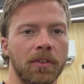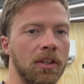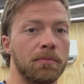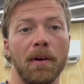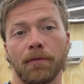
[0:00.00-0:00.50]

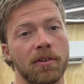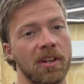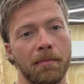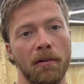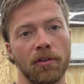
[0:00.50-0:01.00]
This is my first
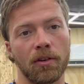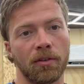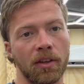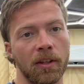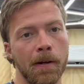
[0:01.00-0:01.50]
time ever
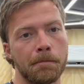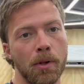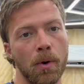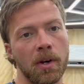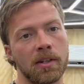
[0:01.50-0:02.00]
using
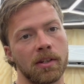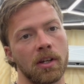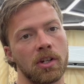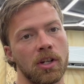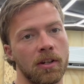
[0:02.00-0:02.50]
blow-in
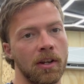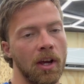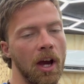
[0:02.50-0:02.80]
insulation.